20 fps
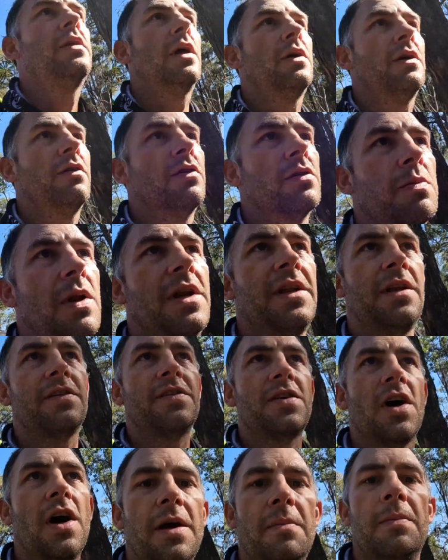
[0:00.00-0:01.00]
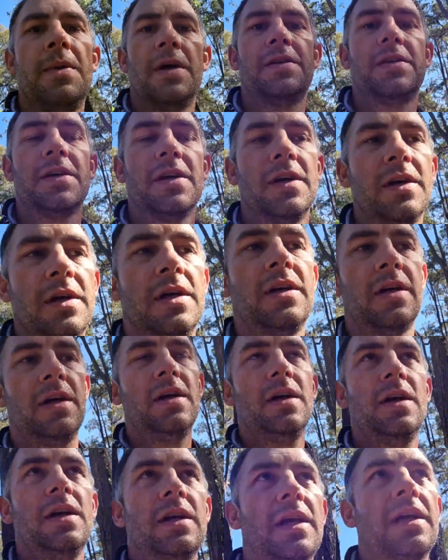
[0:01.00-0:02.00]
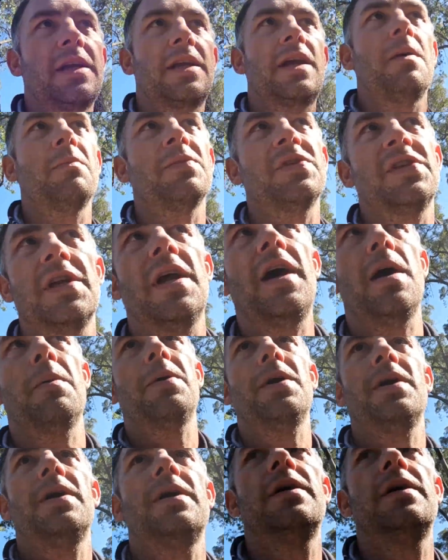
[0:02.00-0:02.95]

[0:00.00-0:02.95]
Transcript: that'll give us plenty of time to get camp set up.